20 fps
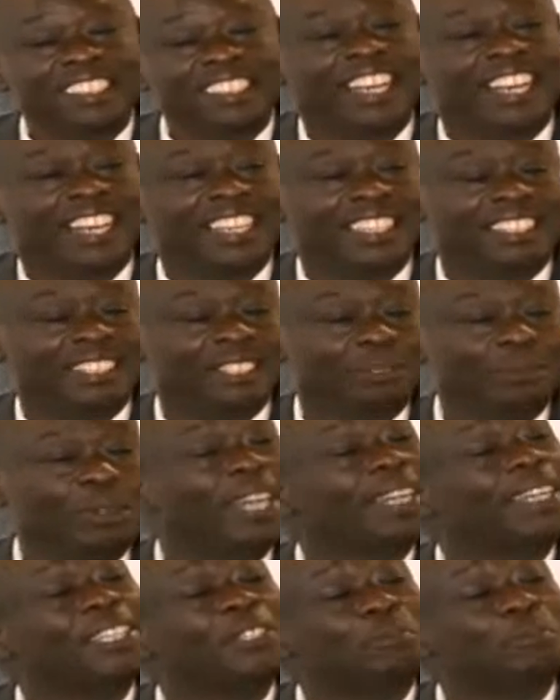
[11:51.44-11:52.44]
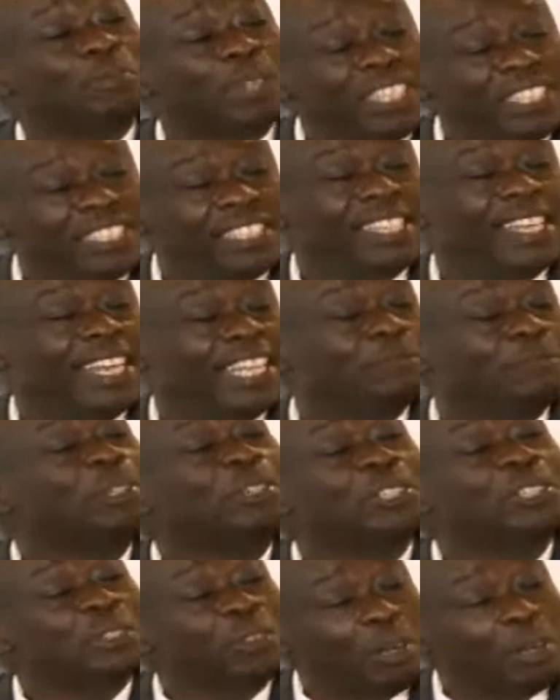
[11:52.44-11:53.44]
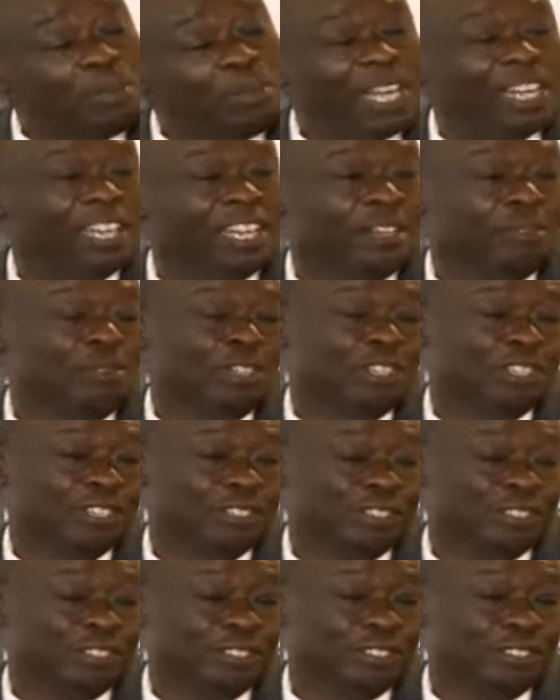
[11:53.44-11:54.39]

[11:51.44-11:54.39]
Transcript: these guys were despising us because of our background.